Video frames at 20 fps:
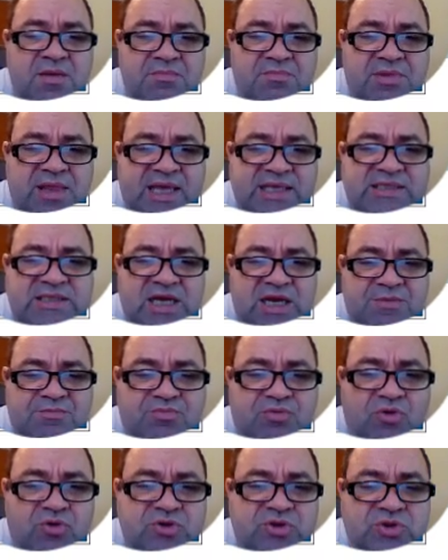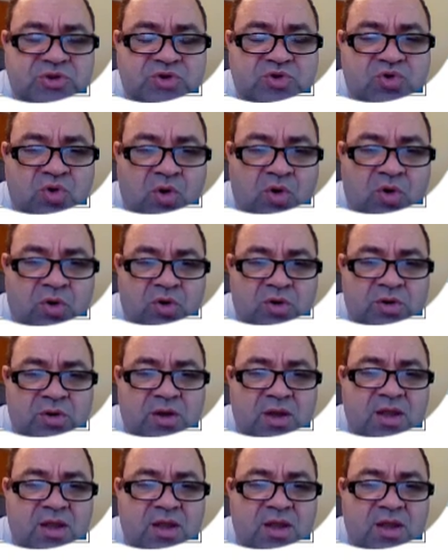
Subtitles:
plays an important role